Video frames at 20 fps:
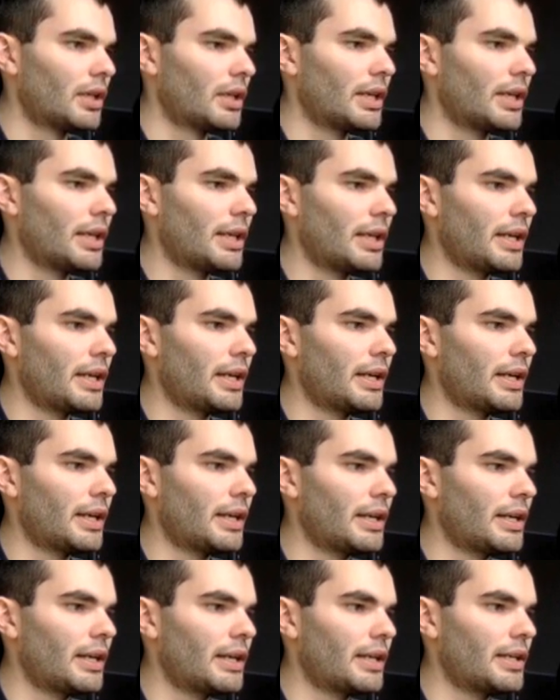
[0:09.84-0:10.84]
Here
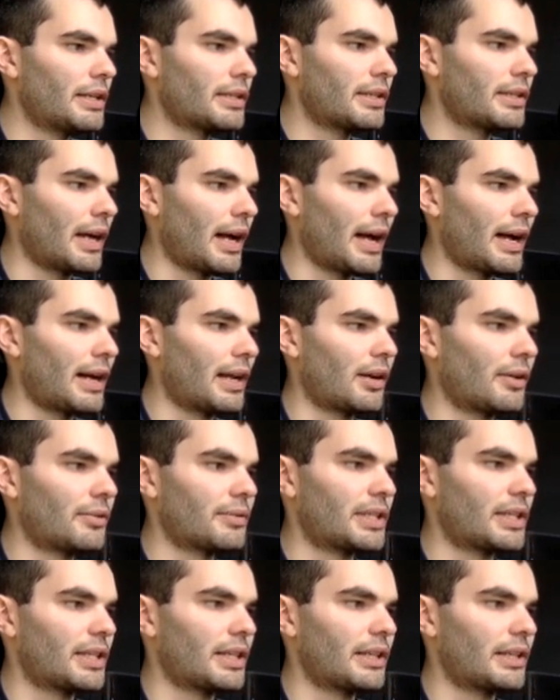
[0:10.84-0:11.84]
is the Halo
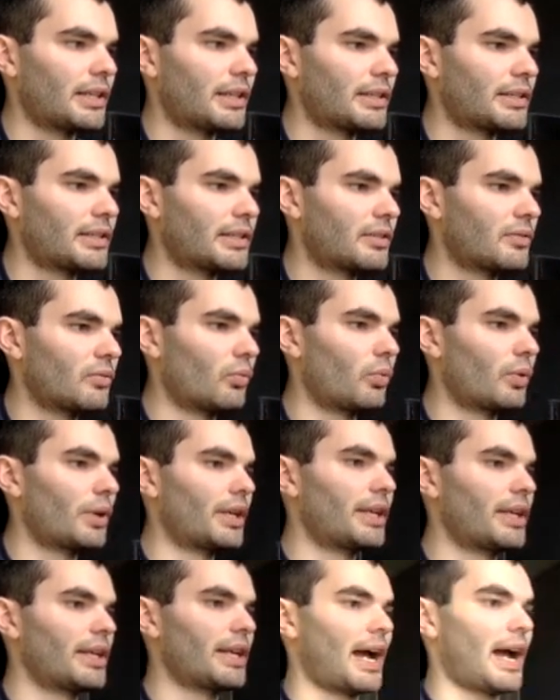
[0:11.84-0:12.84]
tier list.
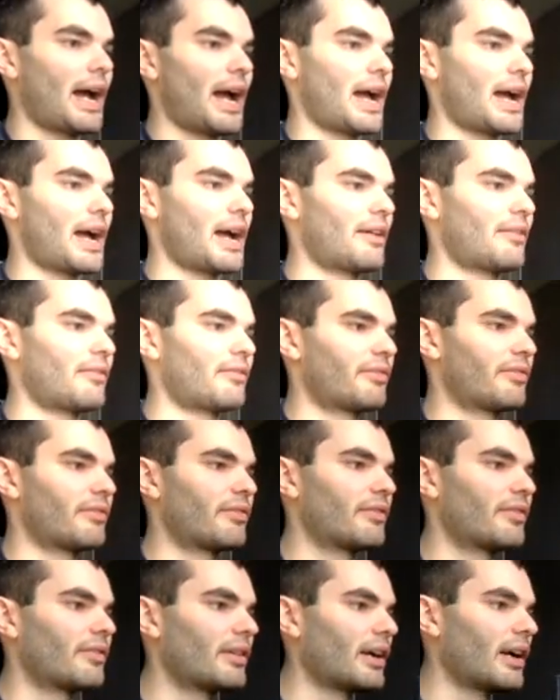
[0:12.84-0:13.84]
We have
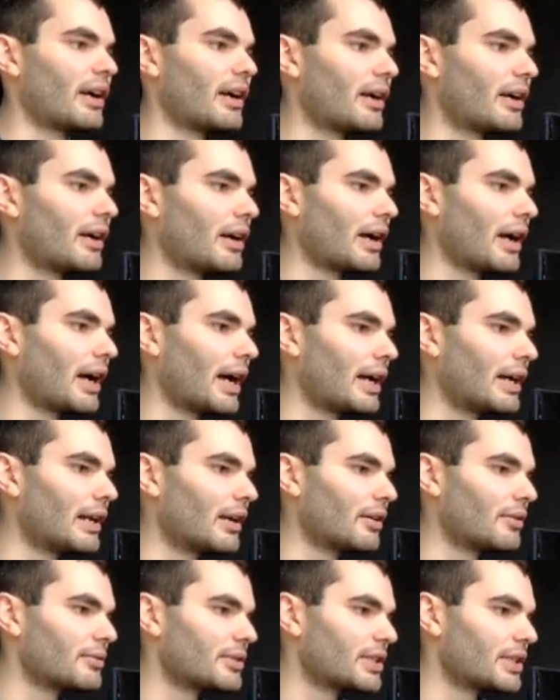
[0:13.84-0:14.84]

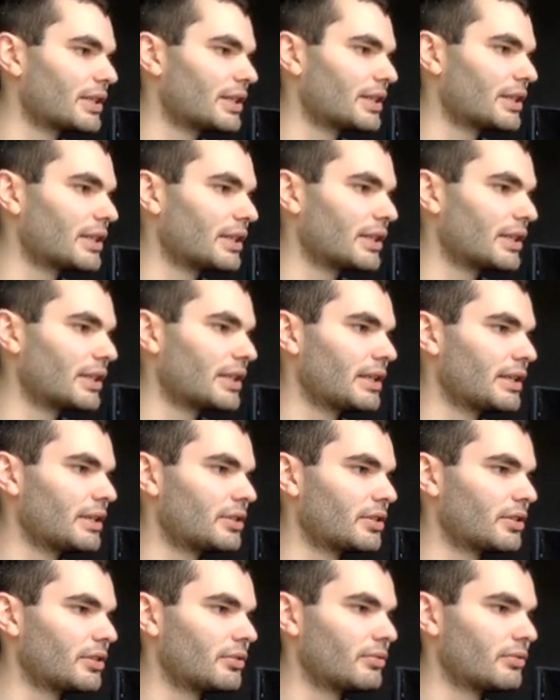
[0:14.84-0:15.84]
Halo CE,
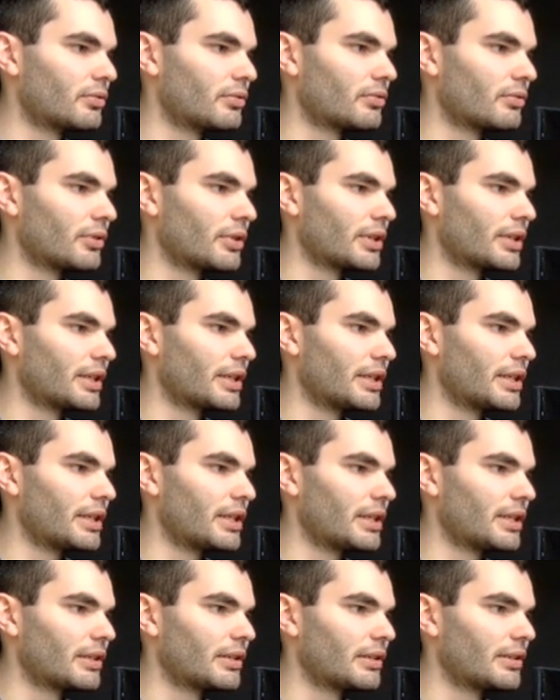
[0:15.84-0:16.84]
2,
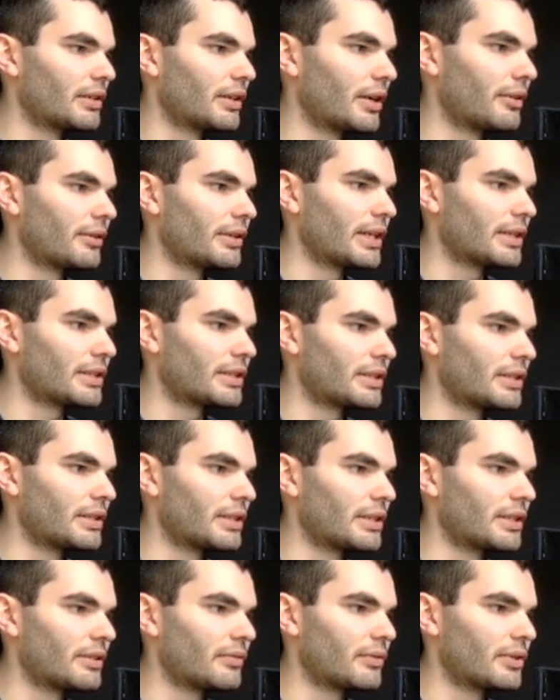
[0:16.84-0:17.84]
3,
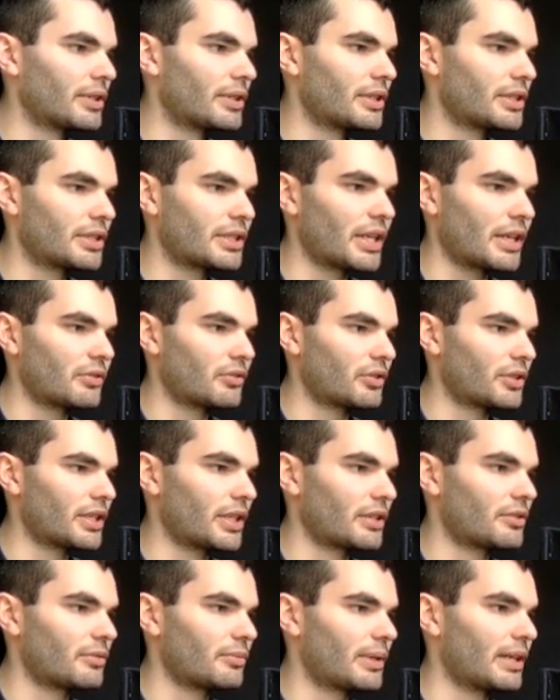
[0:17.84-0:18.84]
ODST, etc.,
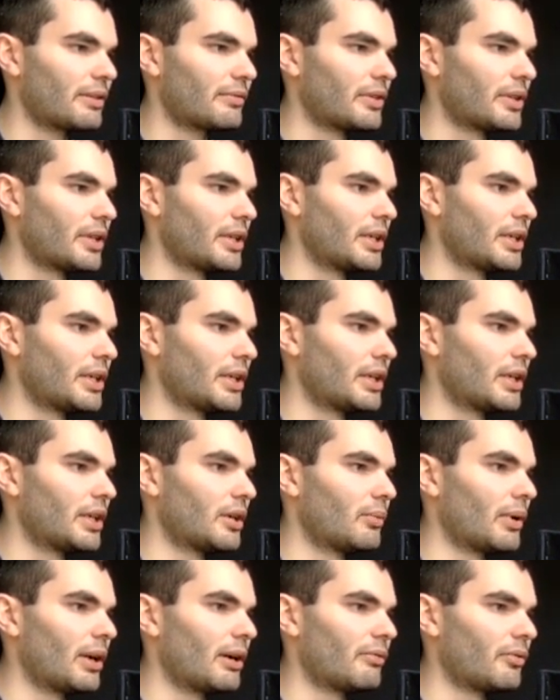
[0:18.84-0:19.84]
etc.
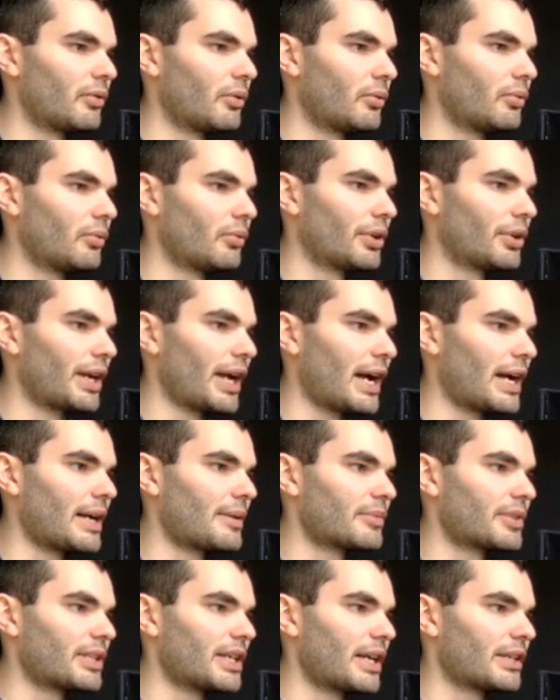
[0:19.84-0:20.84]
We have all the
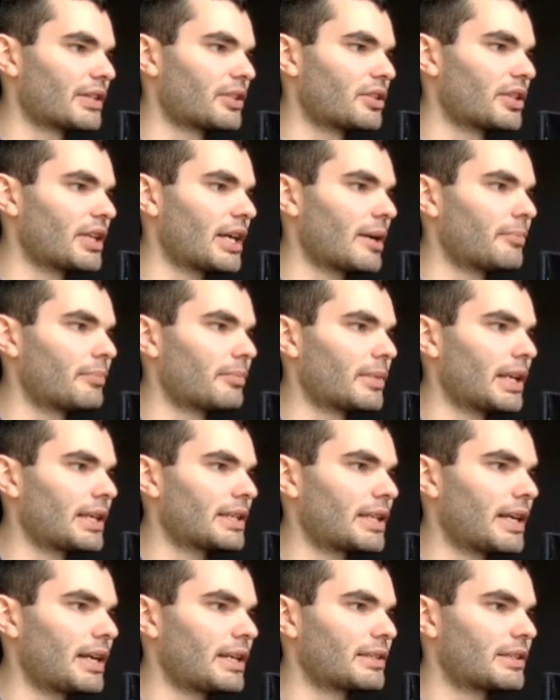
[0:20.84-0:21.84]
games there. So, yeah,
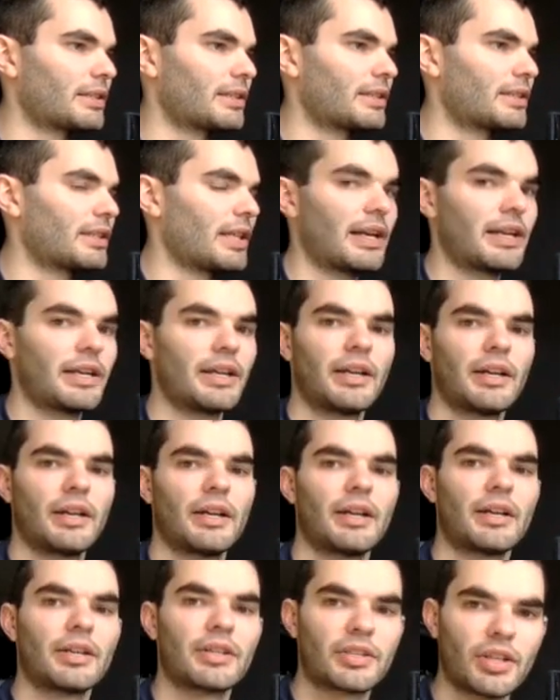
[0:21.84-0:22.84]
let's get into this then.
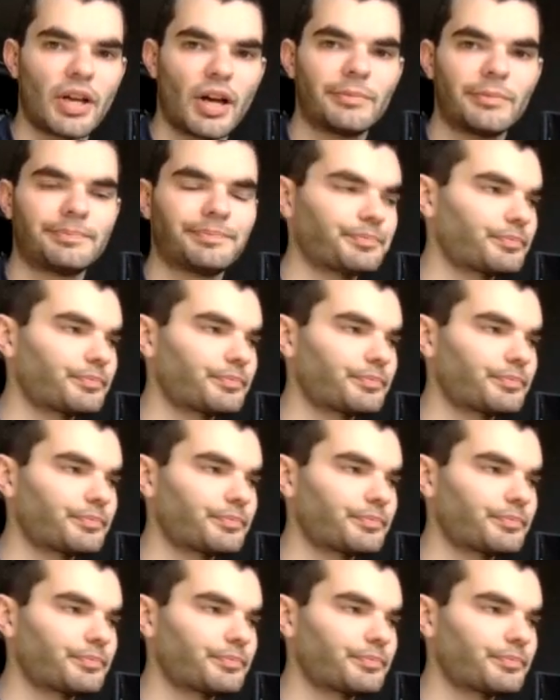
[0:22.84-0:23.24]
So,